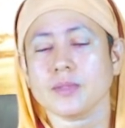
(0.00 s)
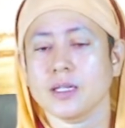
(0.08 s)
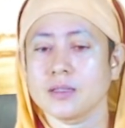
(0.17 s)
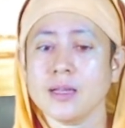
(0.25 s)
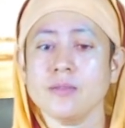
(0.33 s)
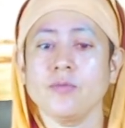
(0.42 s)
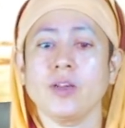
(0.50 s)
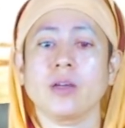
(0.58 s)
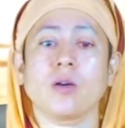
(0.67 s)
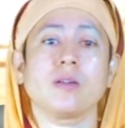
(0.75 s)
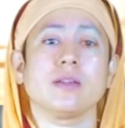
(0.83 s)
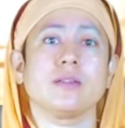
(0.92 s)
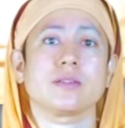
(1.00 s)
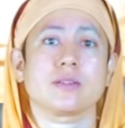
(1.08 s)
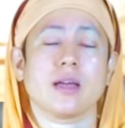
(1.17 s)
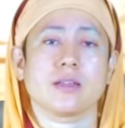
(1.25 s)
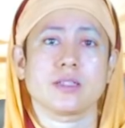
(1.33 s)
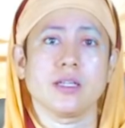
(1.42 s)
then we call this
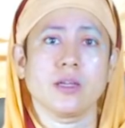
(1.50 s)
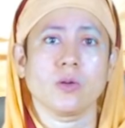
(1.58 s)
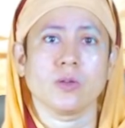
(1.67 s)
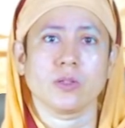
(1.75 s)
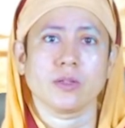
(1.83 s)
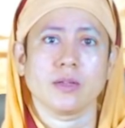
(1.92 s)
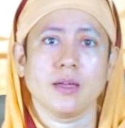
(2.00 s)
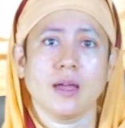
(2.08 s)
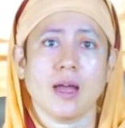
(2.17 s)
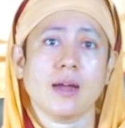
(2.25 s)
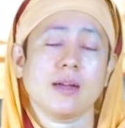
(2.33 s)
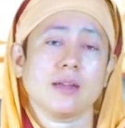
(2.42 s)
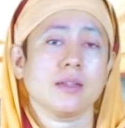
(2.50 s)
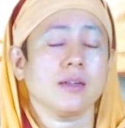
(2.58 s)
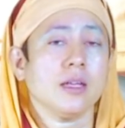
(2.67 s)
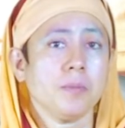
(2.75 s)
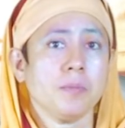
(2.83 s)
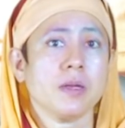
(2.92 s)
as Nirodha. And at the
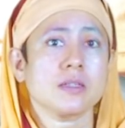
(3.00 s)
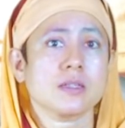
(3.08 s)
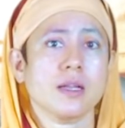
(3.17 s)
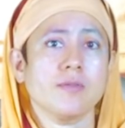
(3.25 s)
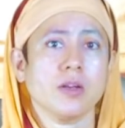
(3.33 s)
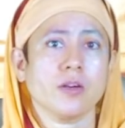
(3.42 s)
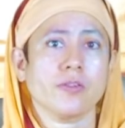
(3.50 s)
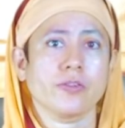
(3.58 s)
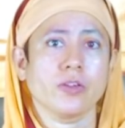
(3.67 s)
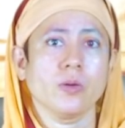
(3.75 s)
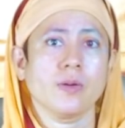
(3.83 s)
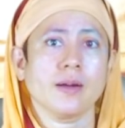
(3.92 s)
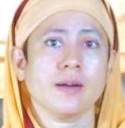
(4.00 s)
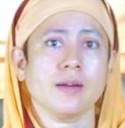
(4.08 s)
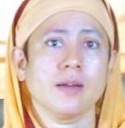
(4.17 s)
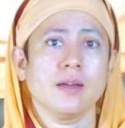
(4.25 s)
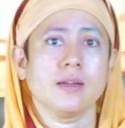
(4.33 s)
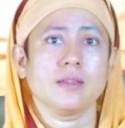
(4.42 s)
deepest level of yoga,
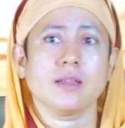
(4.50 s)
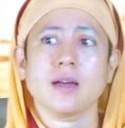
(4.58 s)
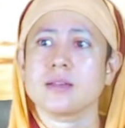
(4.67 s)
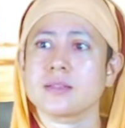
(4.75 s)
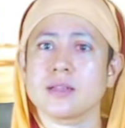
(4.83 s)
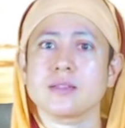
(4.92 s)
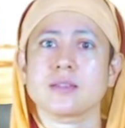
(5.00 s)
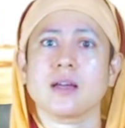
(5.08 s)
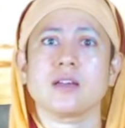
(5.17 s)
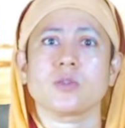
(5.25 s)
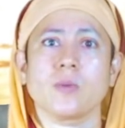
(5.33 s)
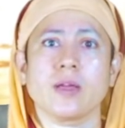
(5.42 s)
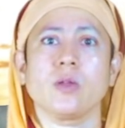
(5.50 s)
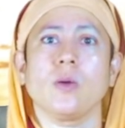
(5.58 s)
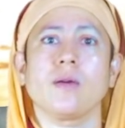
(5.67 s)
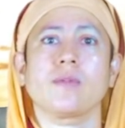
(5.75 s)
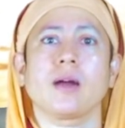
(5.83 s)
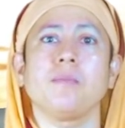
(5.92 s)
they are sanskars where you
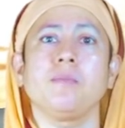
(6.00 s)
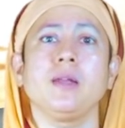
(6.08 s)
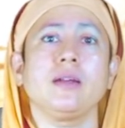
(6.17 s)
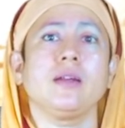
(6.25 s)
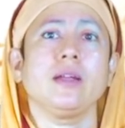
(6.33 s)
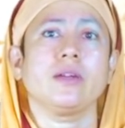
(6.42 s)
have completely